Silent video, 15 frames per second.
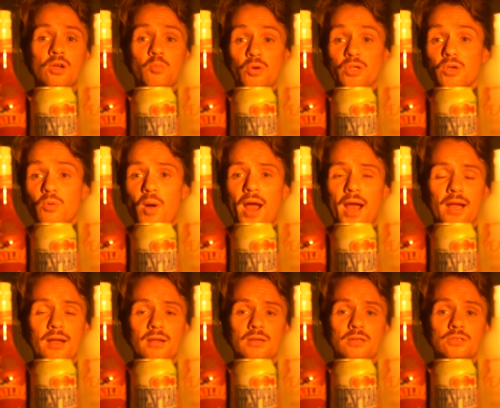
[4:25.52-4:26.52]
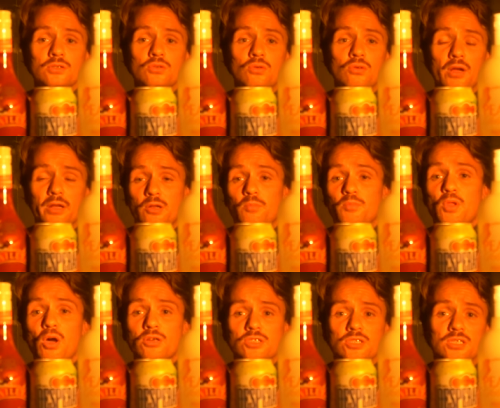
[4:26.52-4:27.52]
but you are. You're an
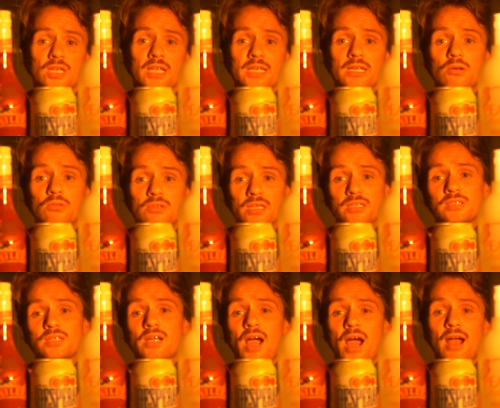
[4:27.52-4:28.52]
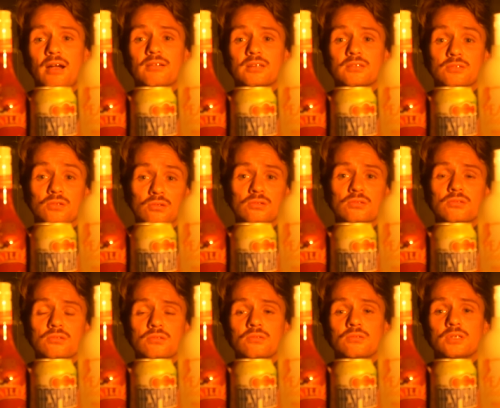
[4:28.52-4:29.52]
obnoxious, egotistic, arrogant cunt
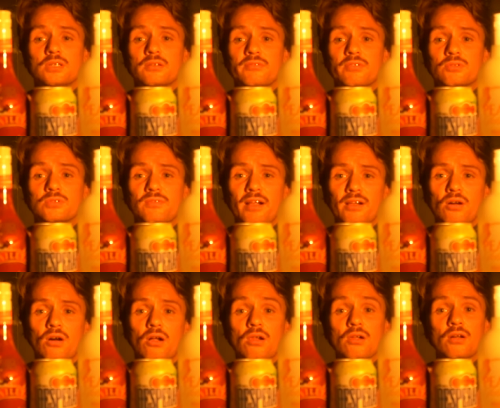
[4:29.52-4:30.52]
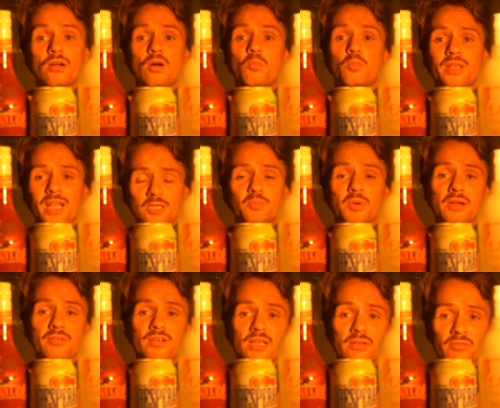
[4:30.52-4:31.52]
under the influence of alcohol. But that's
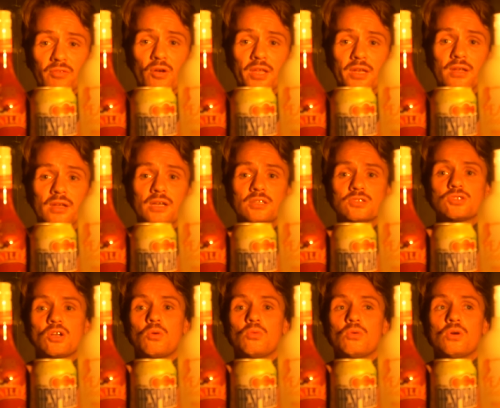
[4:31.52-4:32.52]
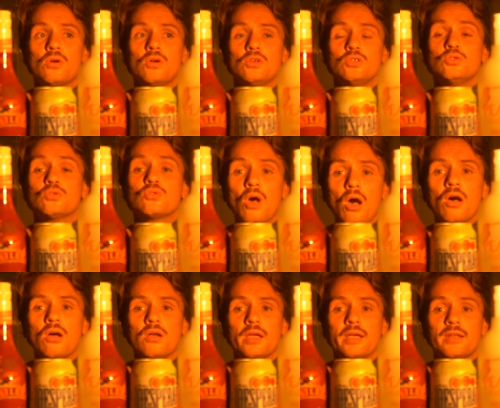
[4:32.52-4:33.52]
perfectly fine. So, you're
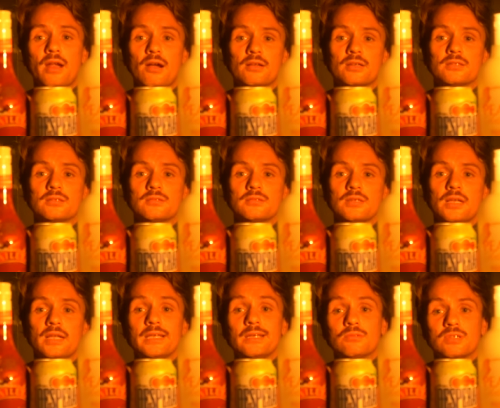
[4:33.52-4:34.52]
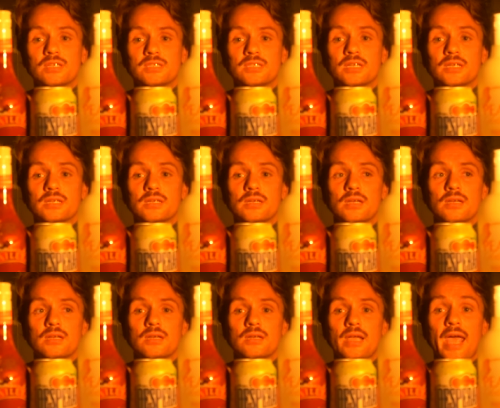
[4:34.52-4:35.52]
not an arrogant, egotistic
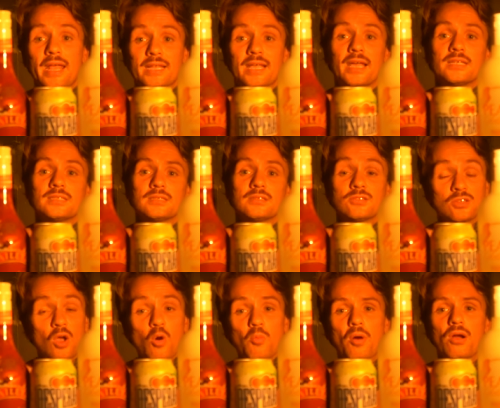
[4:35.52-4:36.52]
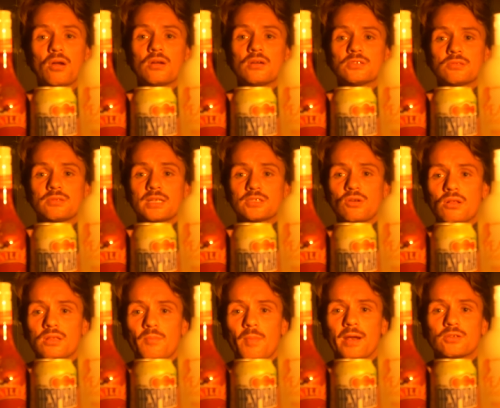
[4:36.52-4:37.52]
headcase sober. So that's
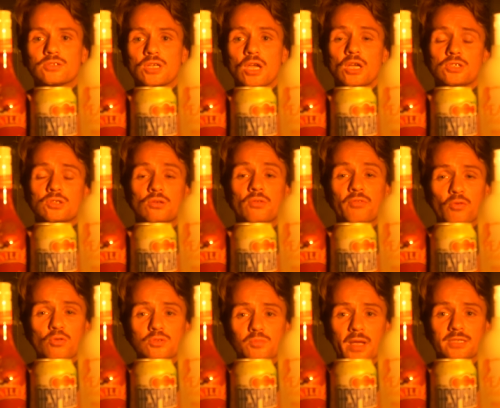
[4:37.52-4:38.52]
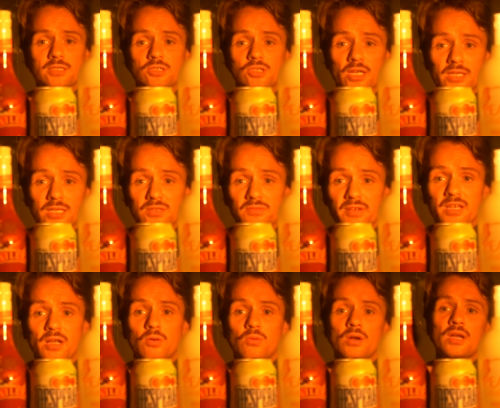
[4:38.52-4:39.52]
all that matters. So the first message in this
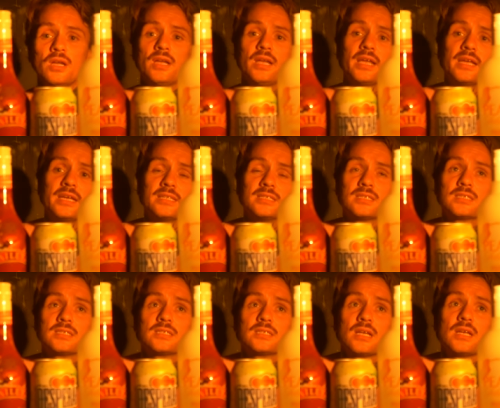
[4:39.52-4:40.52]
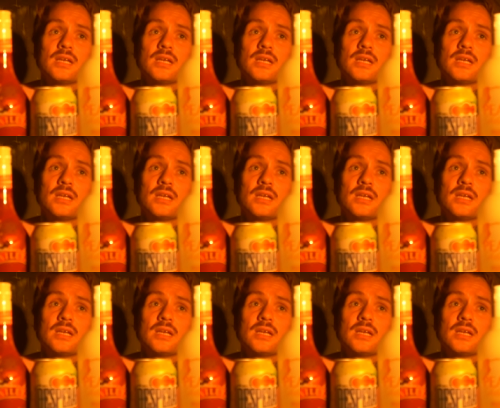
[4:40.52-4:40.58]
video is